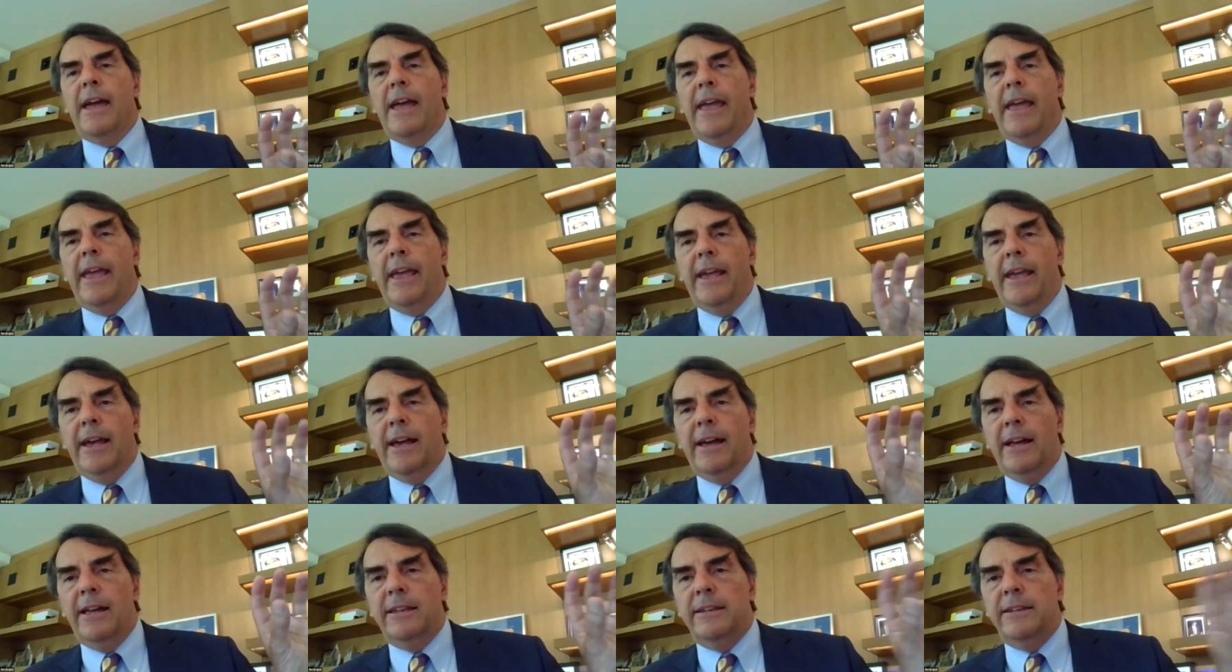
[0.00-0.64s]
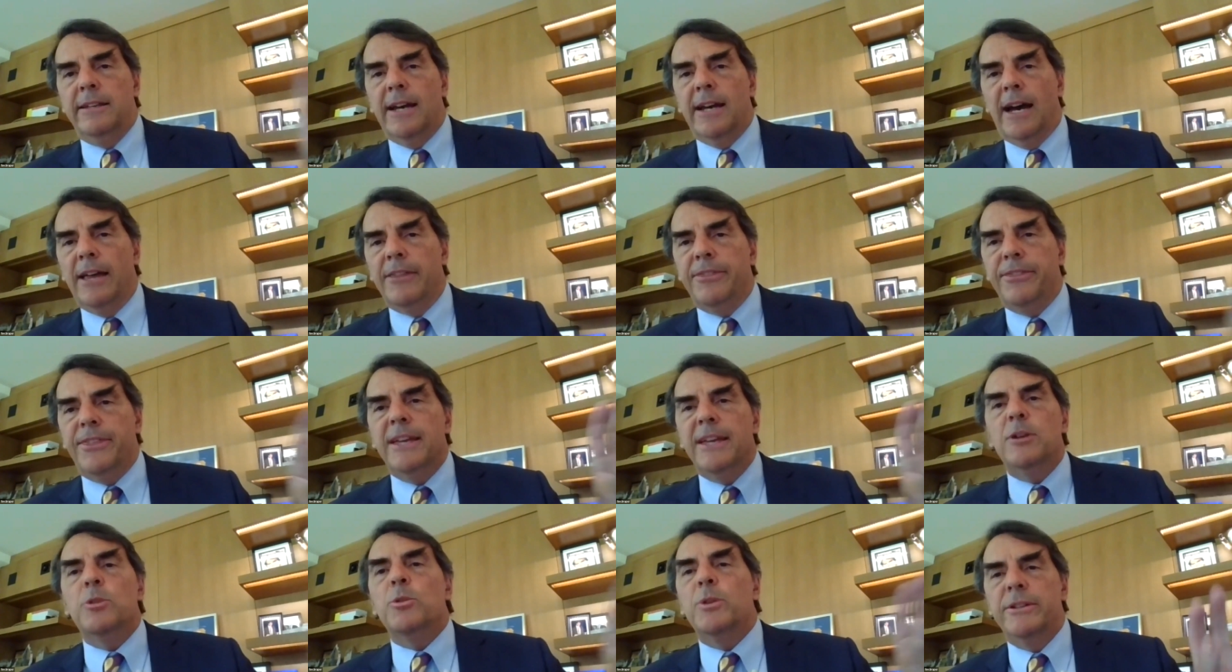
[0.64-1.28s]
And I
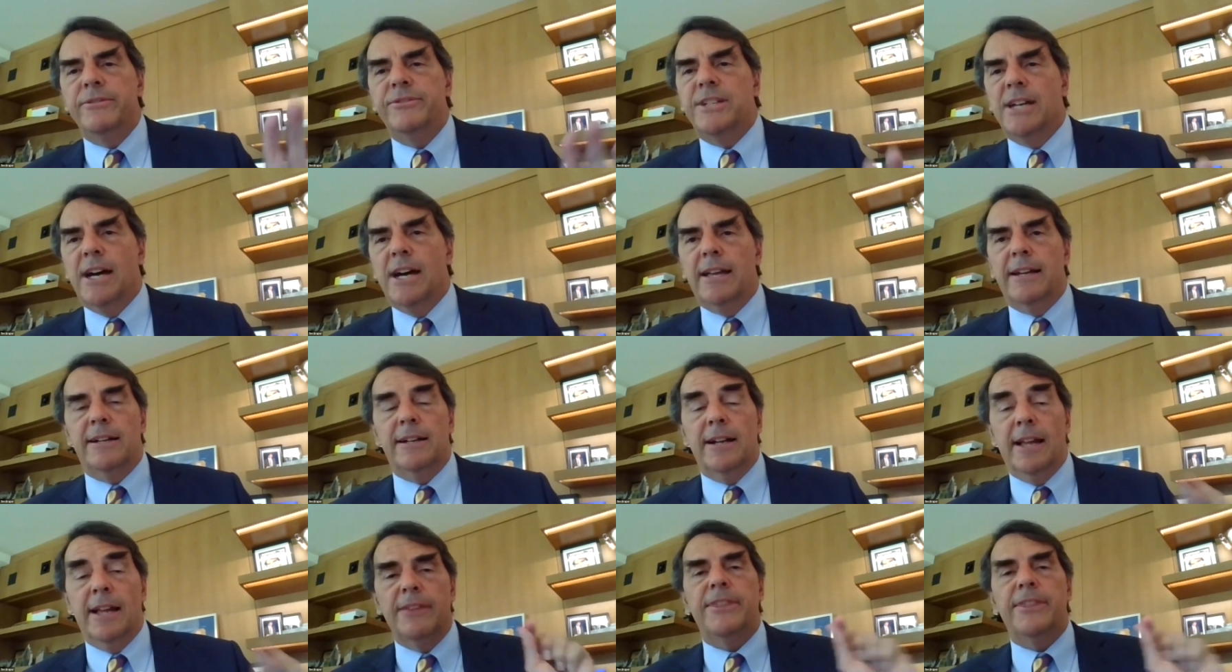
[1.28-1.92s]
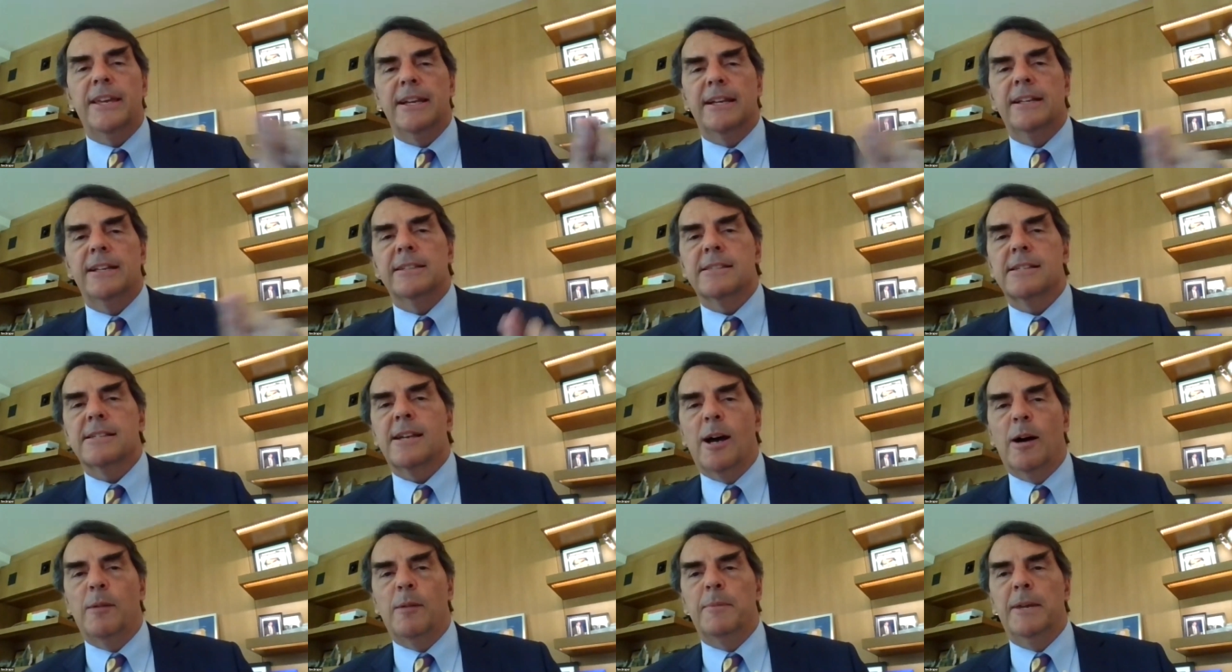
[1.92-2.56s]
think we've done it. I think it's
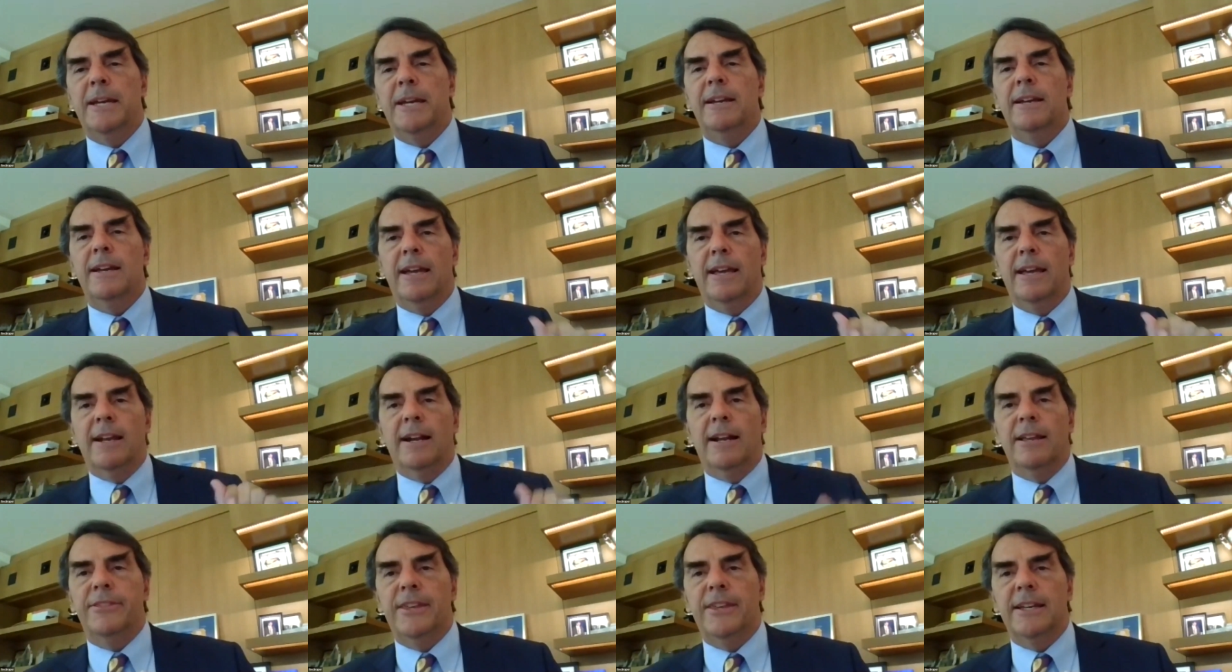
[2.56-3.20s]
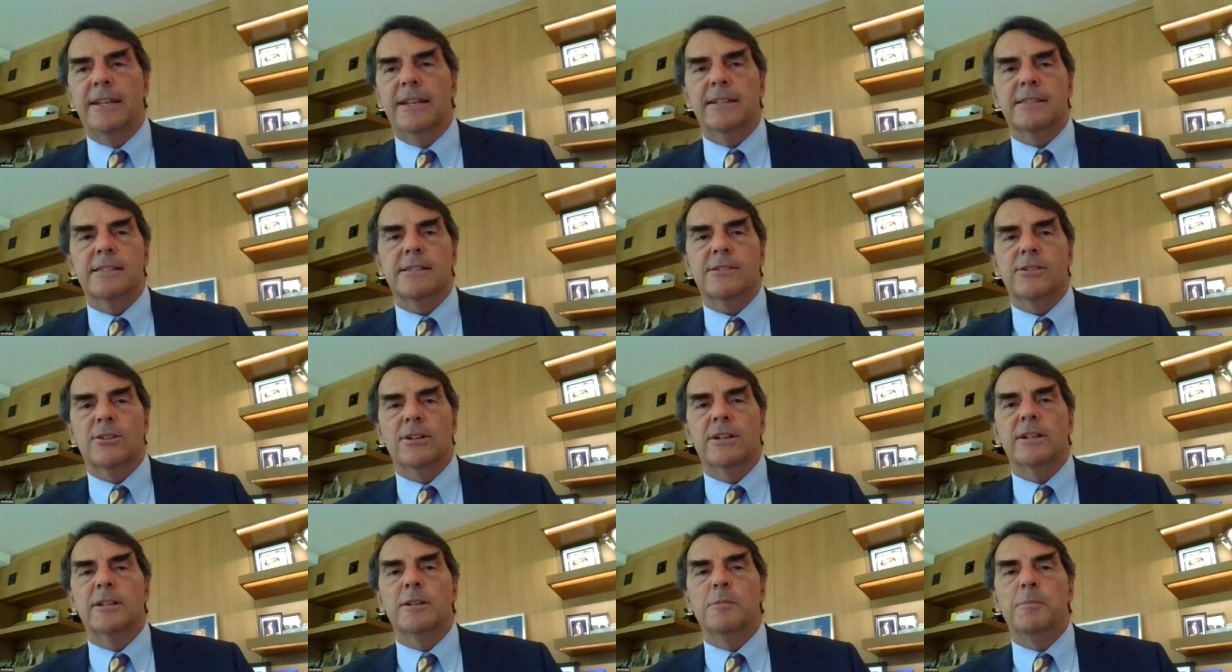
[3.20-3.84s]
coming, and I think it's
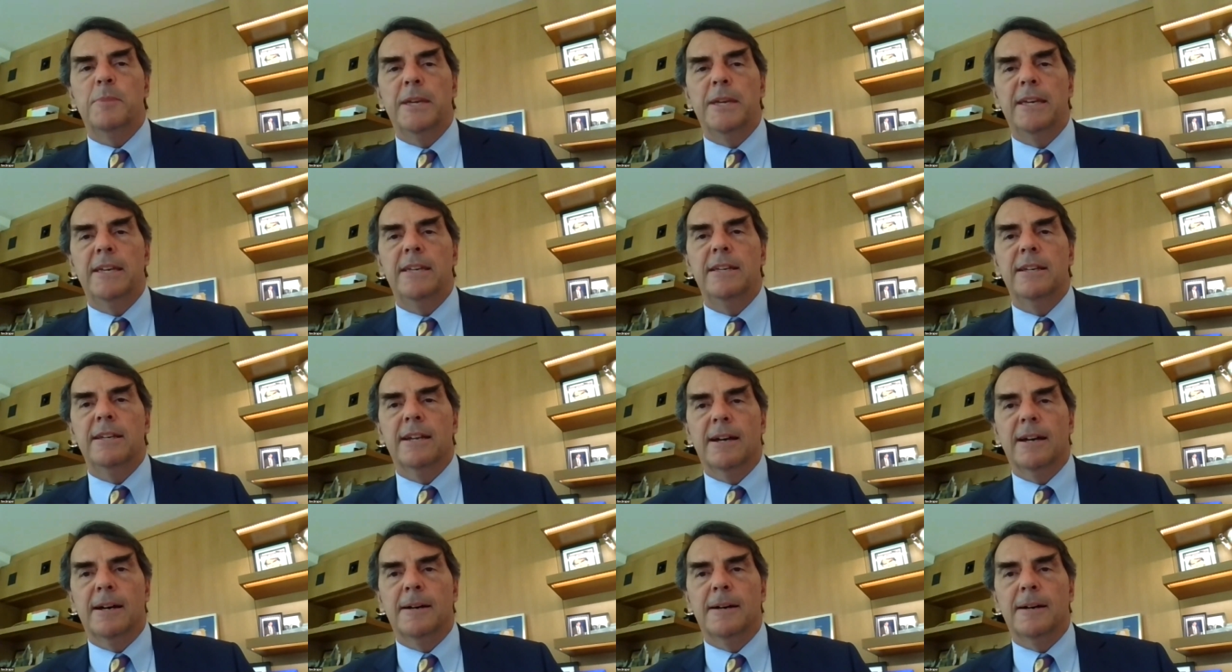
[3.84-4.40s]
going to be